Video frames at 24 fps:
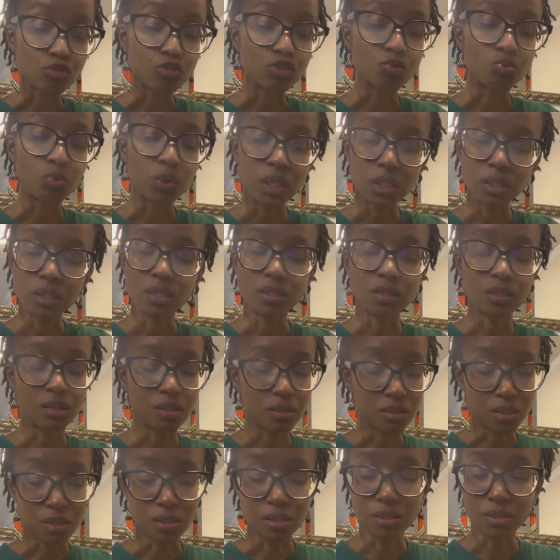sweetness
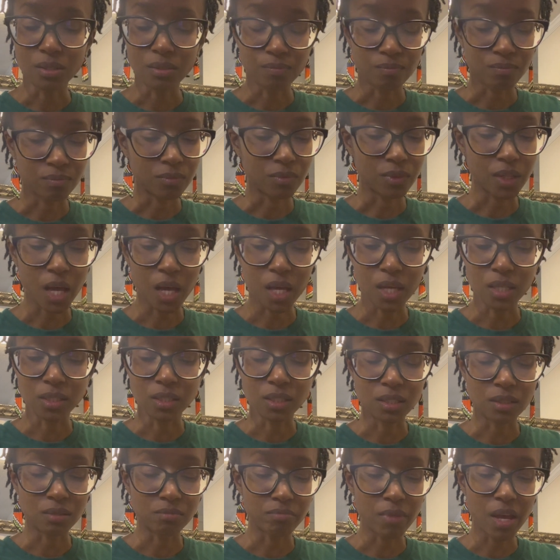in this that is
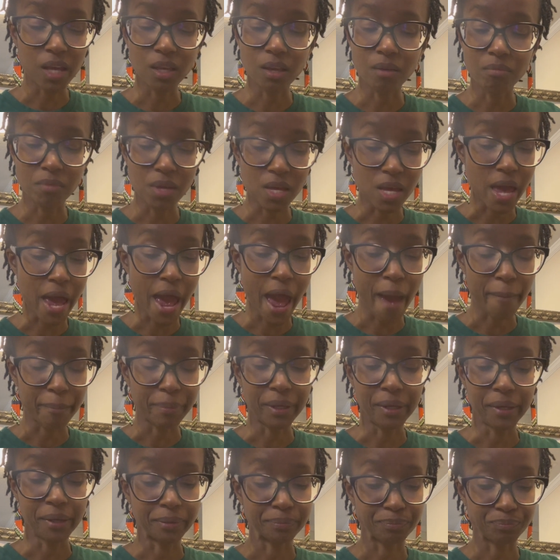just making me
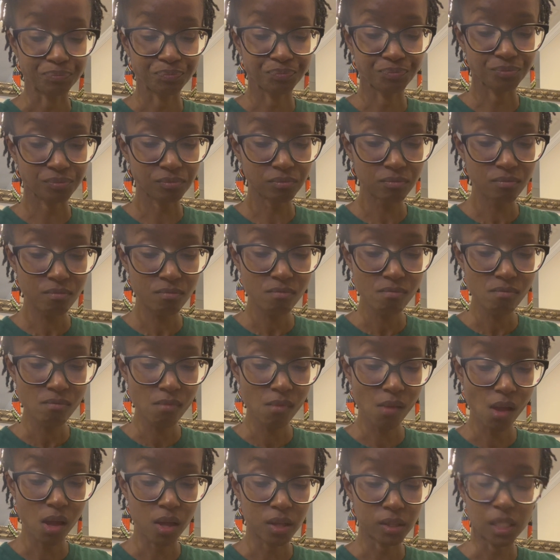happy.
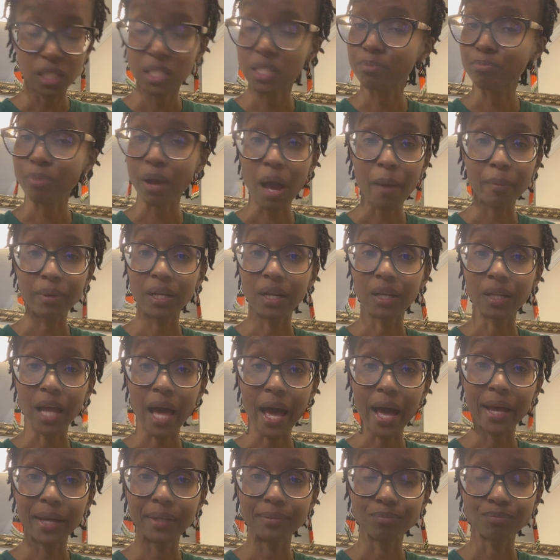This is probably
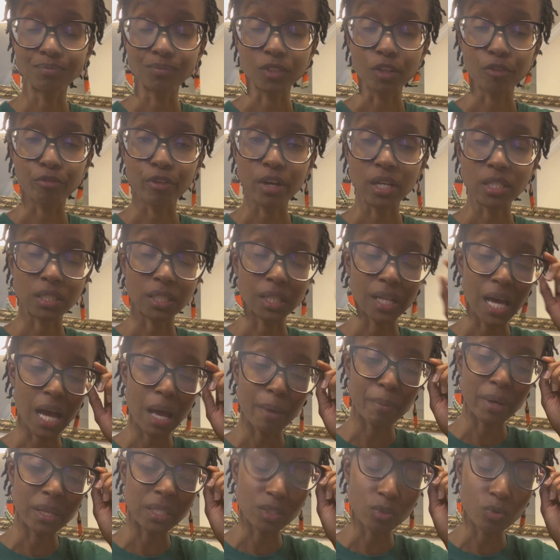the fresh
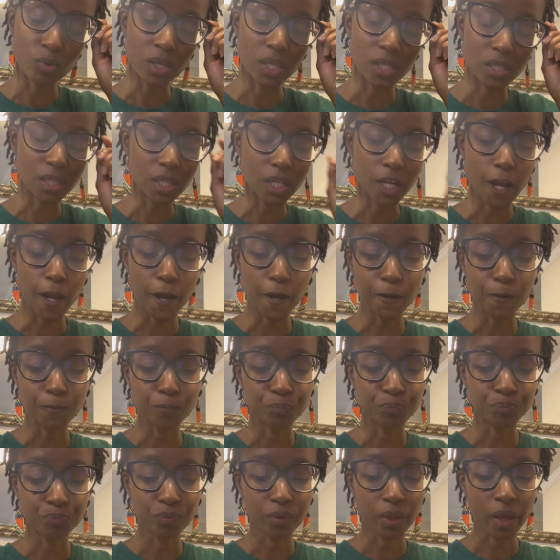lime I squeezed in here.
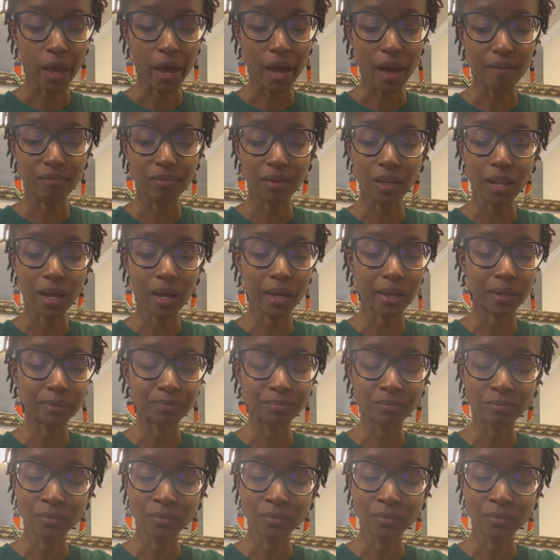Half a lime.